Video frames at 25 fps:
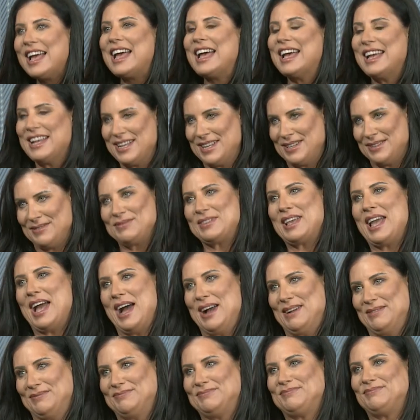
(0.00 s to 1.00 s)
Awesome.
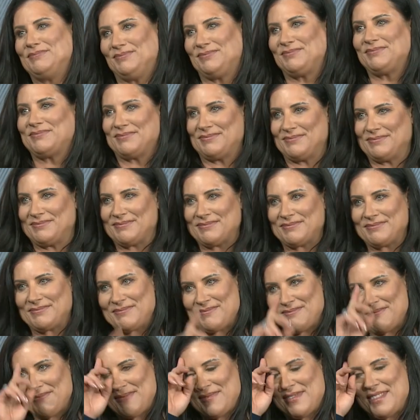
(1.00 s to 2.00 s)
Yeah. Oh, that's great.
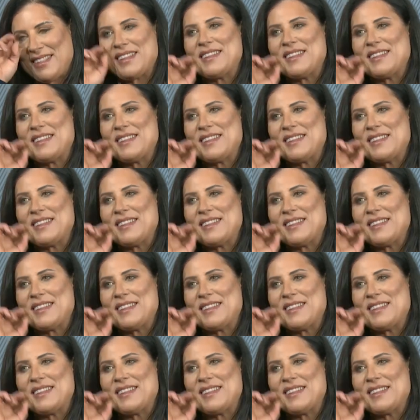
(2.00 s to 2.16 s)
Well, and